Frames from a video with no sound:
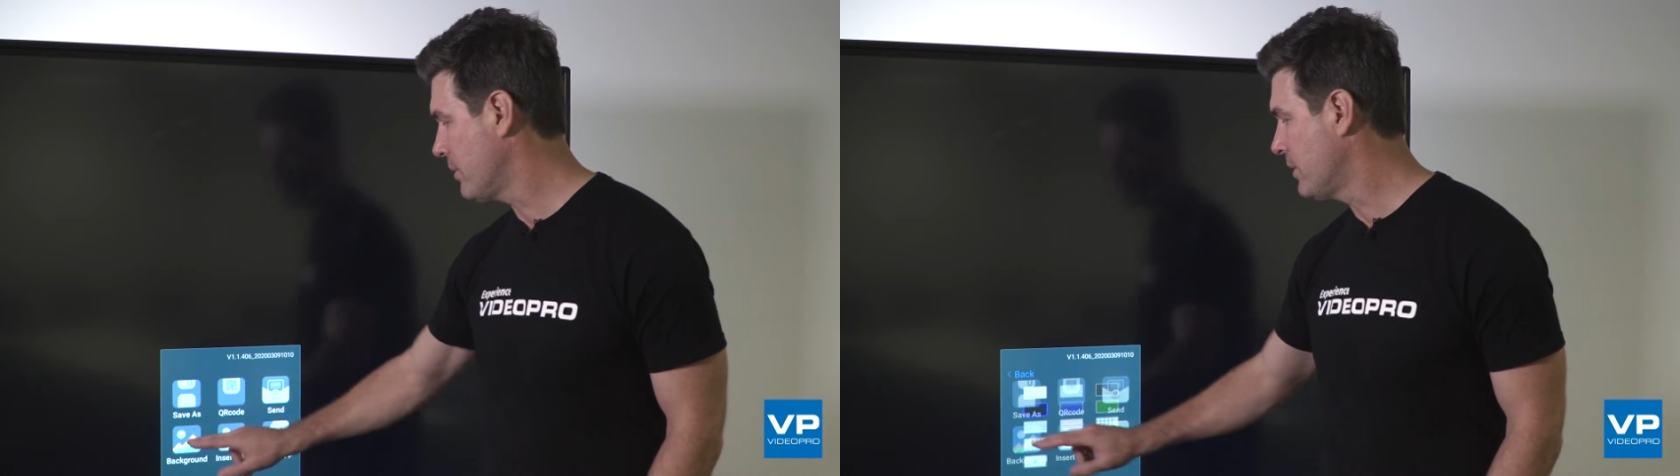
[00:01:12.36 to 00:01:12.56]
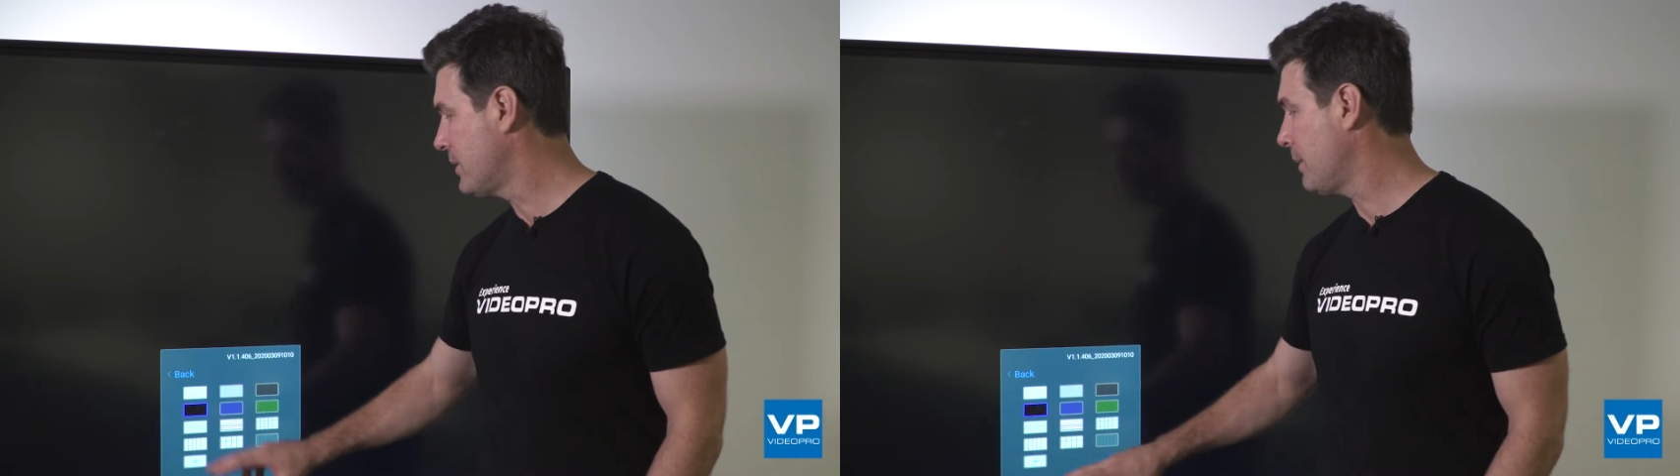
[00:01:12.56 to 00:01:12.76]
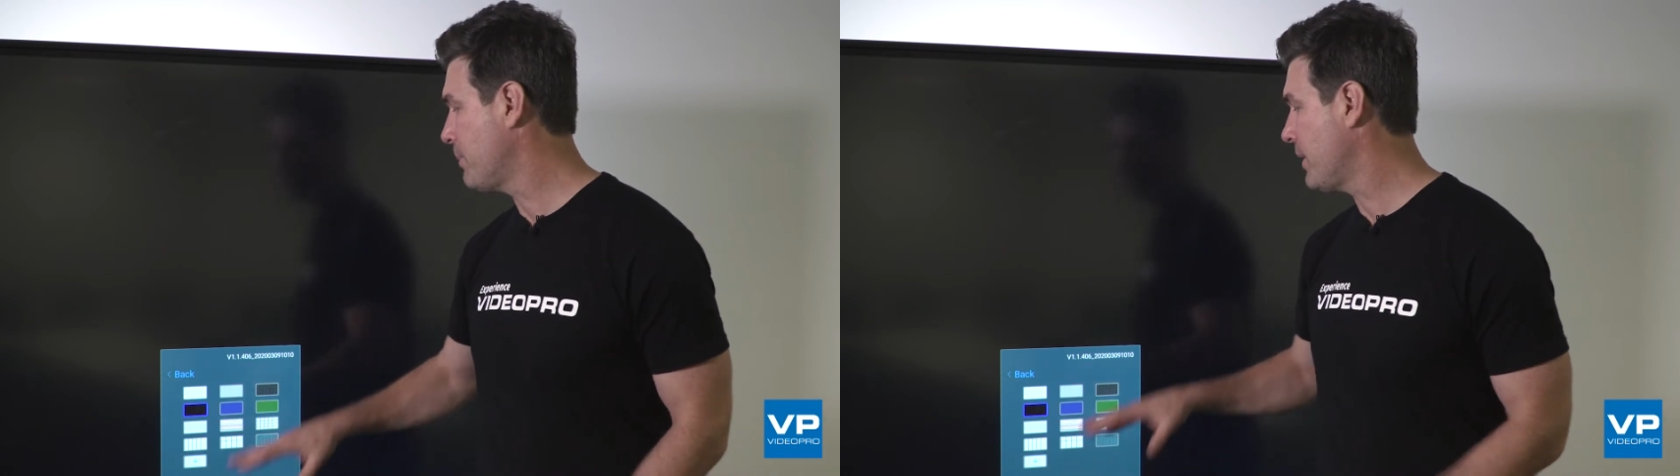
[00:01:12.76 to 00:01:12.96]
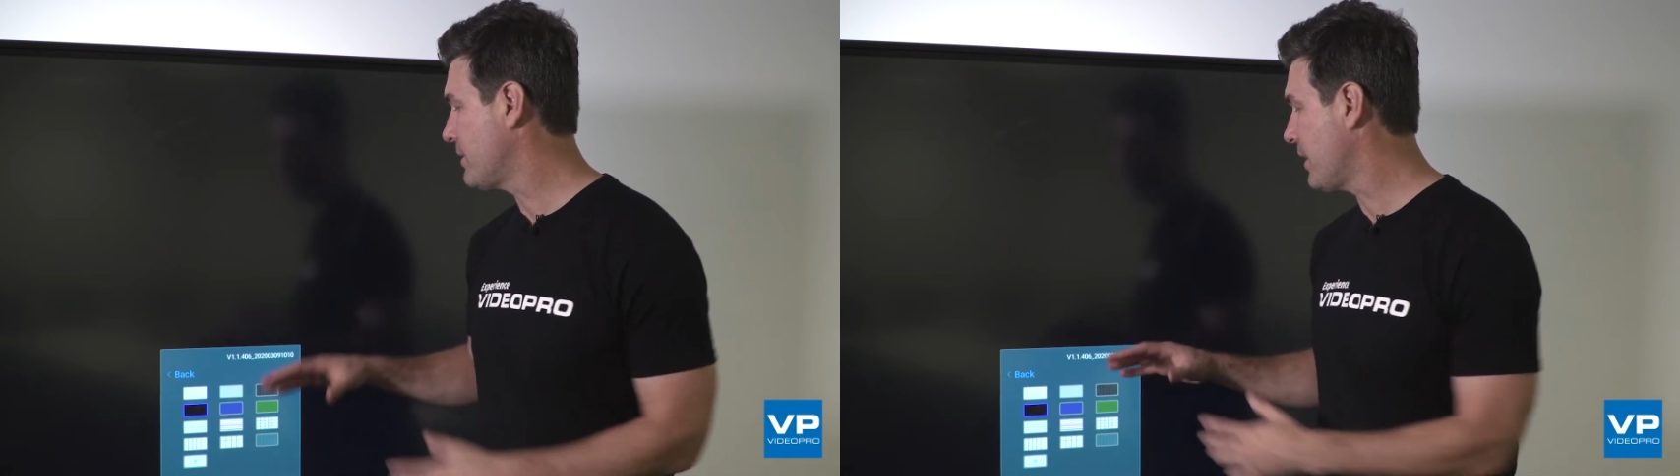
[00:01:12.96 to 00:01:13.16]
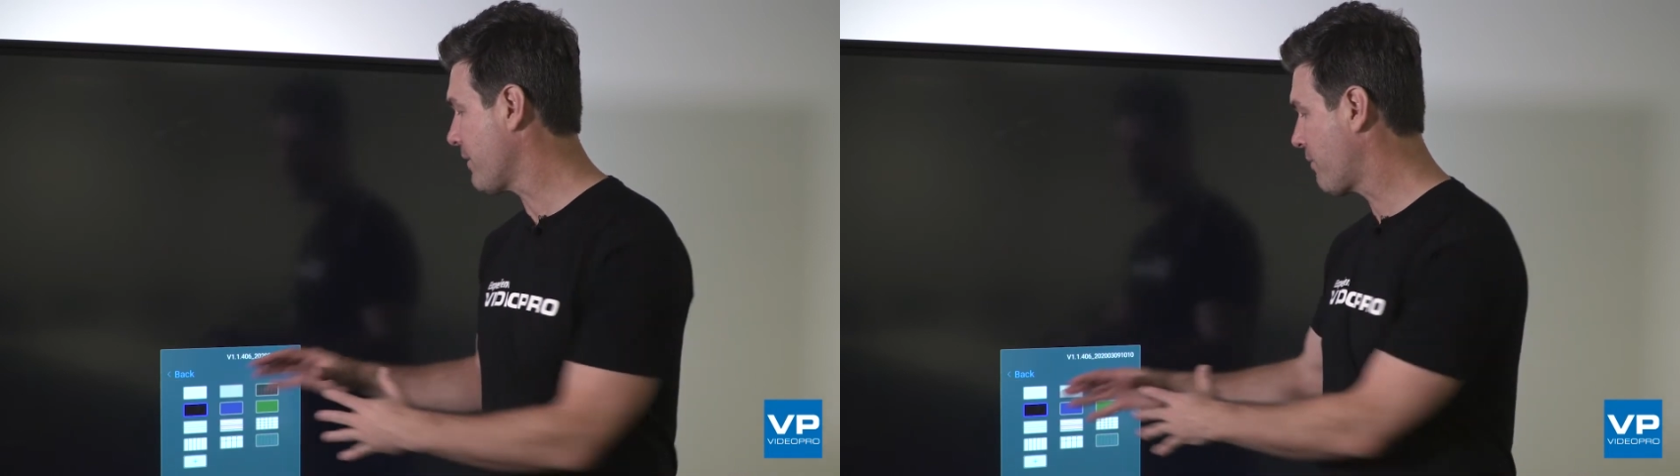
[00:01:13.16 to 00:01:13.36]
simply
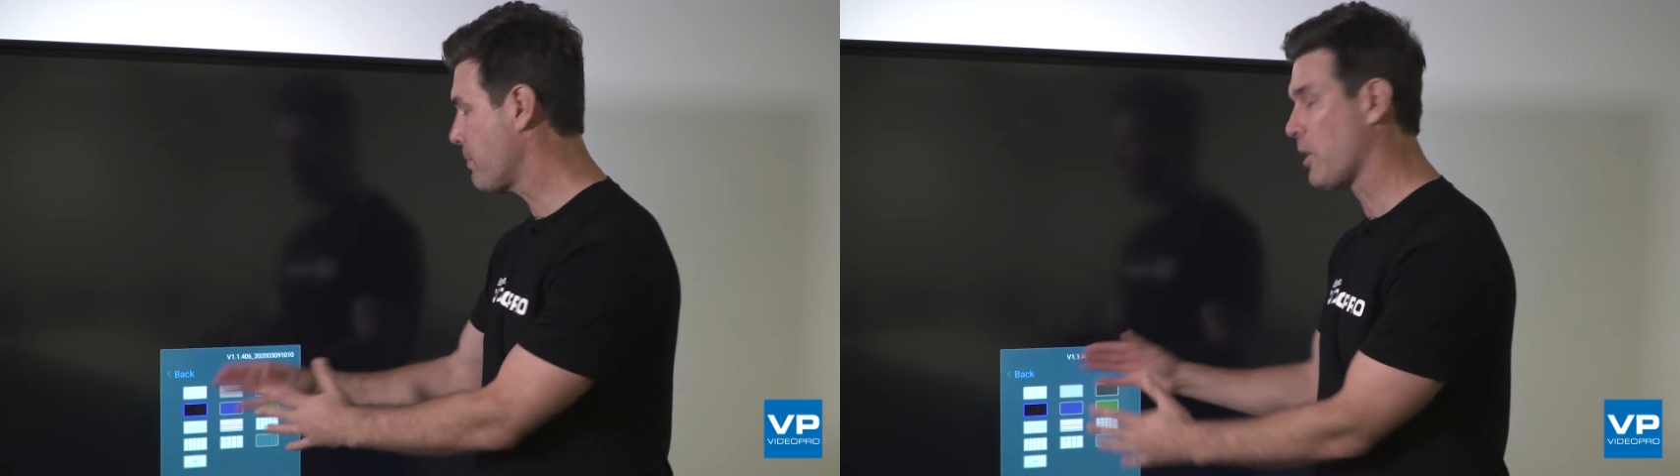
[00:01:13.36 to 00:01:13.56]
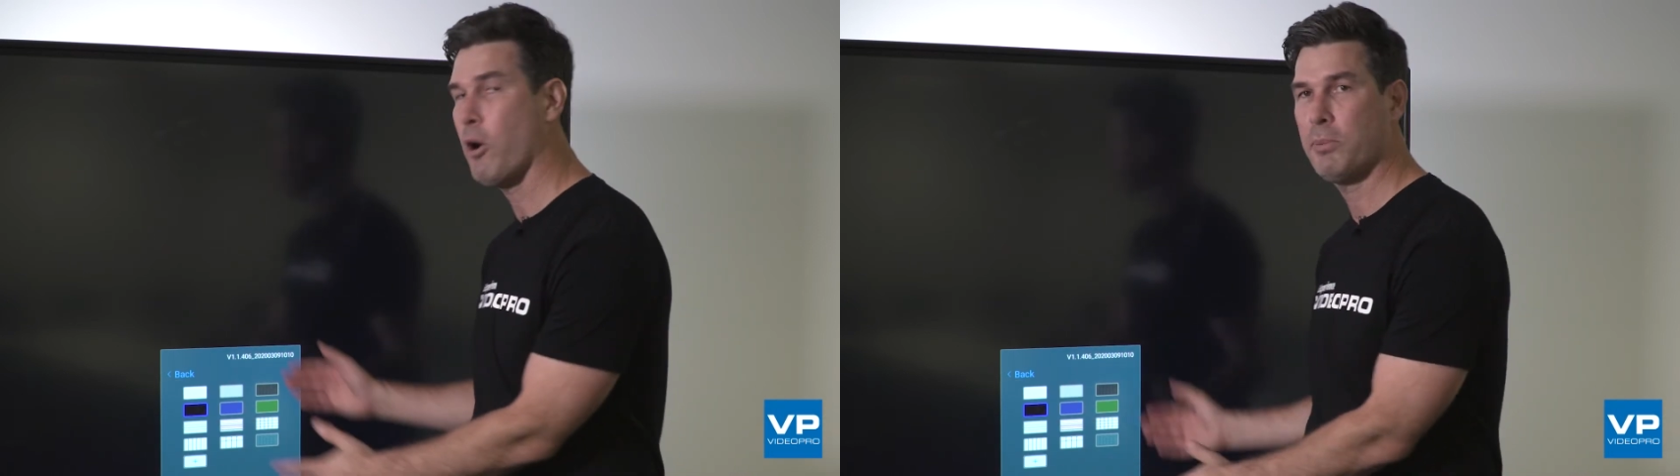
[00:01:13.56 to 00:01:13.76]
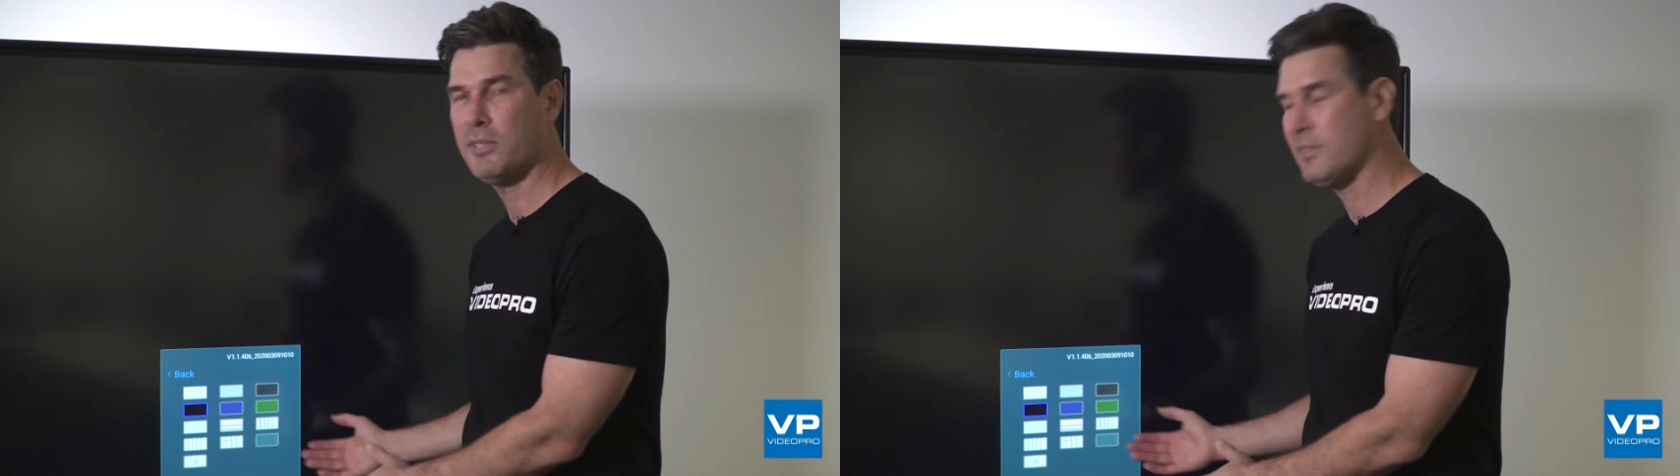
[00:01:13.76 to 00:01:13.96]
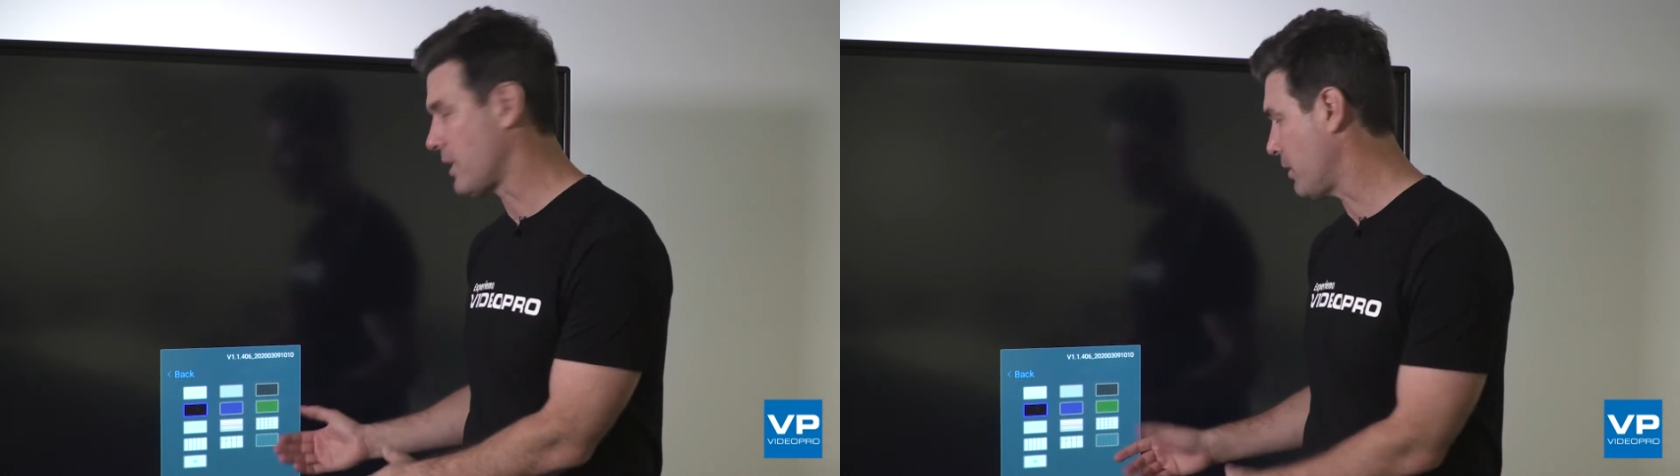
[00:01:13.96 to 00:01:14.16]
select from the options that you